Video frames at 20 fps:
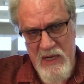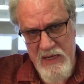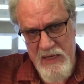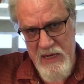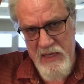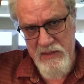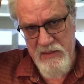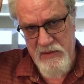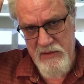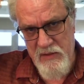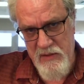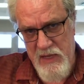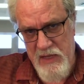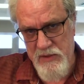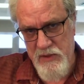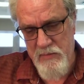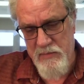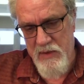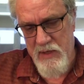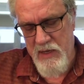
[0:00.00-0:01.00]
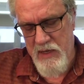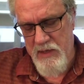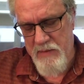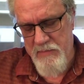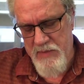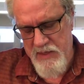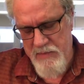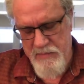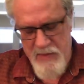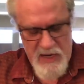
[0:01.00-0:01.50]
against the
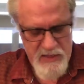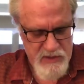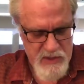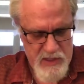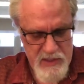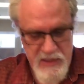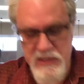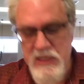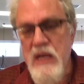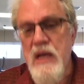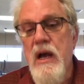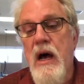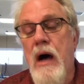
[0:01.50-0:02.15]
Azerbaijanis.